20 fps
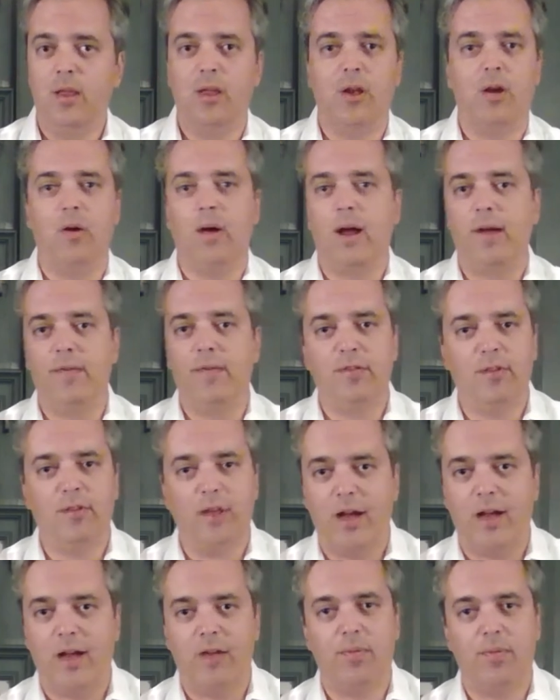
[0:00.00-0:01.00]
you know,
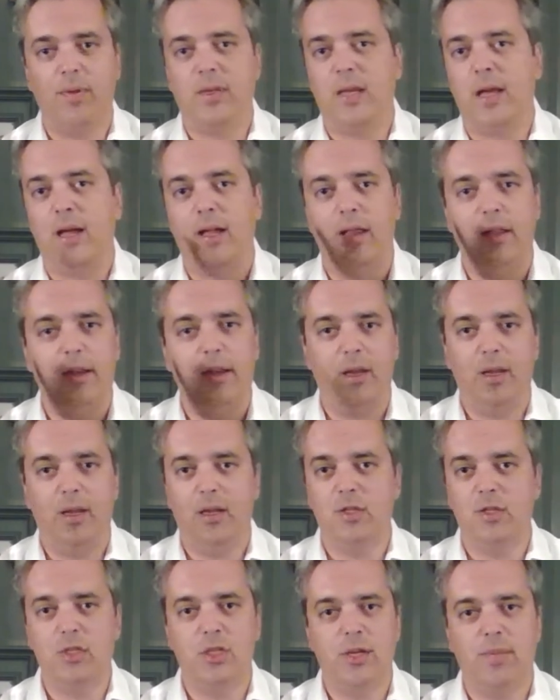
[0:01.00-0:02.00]
obviously hospitality
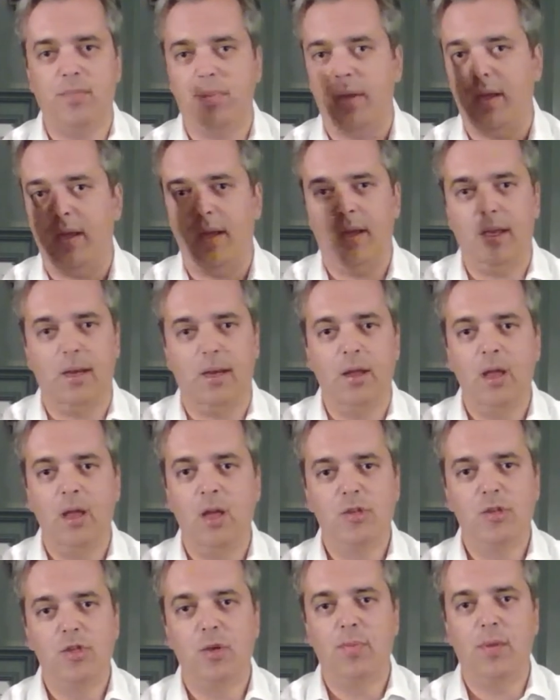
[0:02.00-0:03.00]
and shipping and
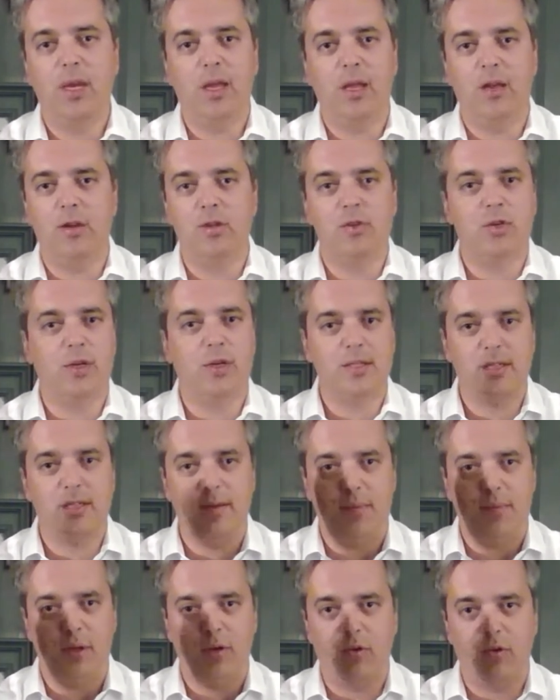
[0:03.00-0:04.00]
so many industries
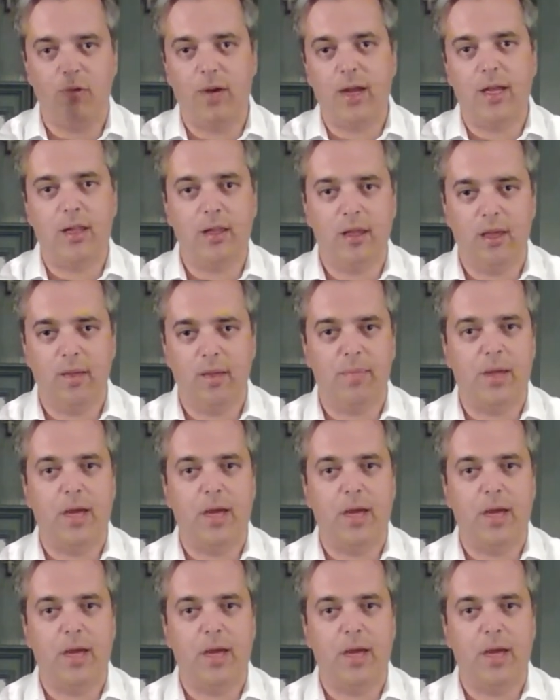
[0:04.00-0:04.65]
have been directly